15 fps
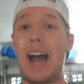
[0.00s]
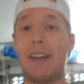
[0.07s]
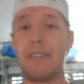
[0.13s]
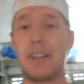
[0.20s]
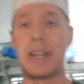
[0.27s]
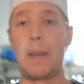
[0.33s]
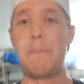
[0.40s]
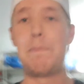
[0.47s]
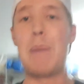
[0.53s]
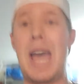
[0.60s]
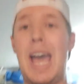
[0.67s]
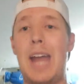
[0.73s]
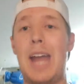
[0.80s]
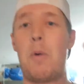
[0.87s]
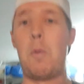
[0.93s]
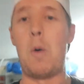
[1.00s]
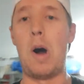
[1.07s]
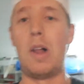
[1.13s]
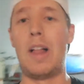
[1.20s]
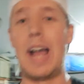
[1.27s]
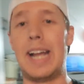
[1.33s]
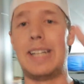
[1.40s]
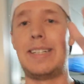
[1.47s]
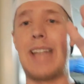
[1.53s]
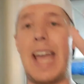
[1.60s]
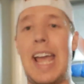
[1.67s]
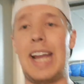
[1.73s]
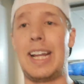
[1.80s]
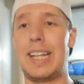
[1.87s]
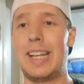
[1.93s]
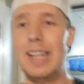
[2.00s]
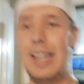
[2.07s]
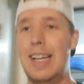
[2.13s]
have like a pet walleye tank.